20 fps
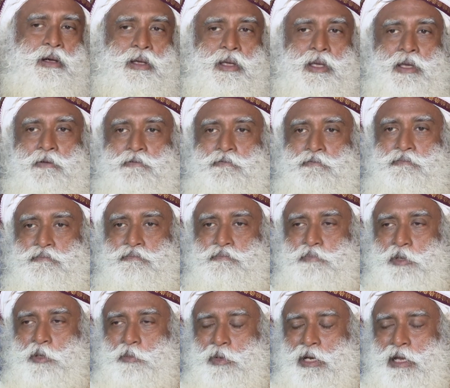If
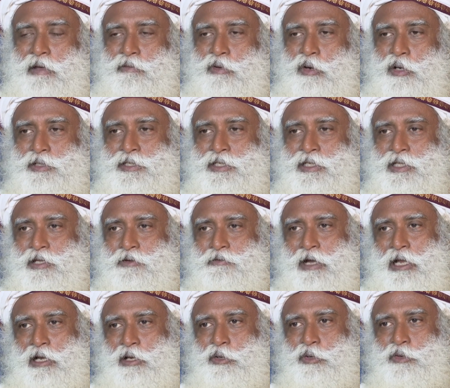people have not seen the
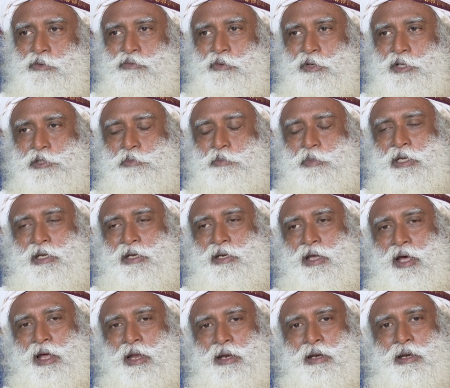value of what's being
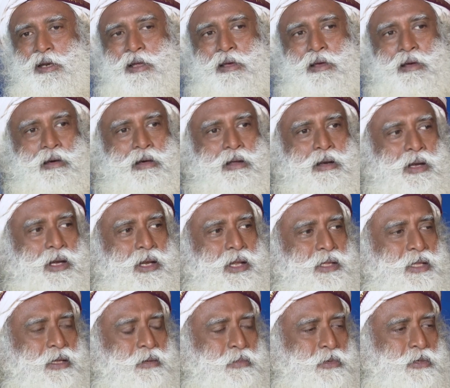done,
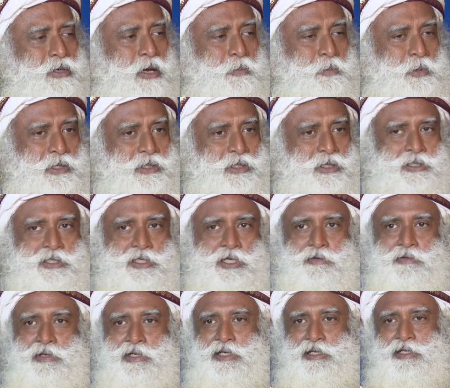let them drop it and
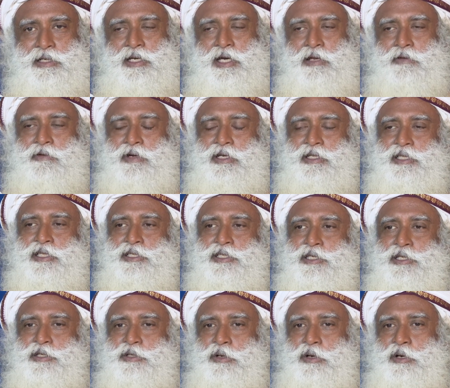convert this
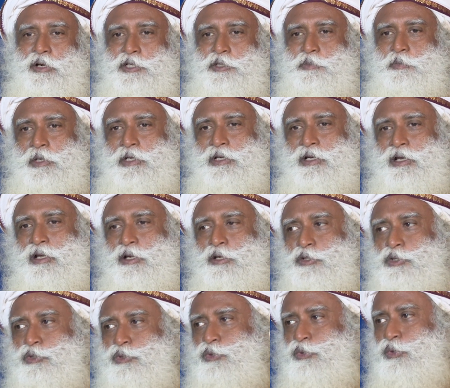into a hospital or
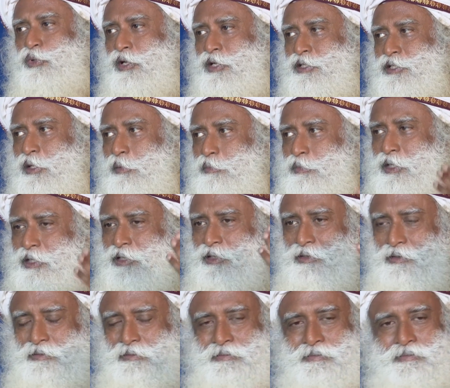a school or something.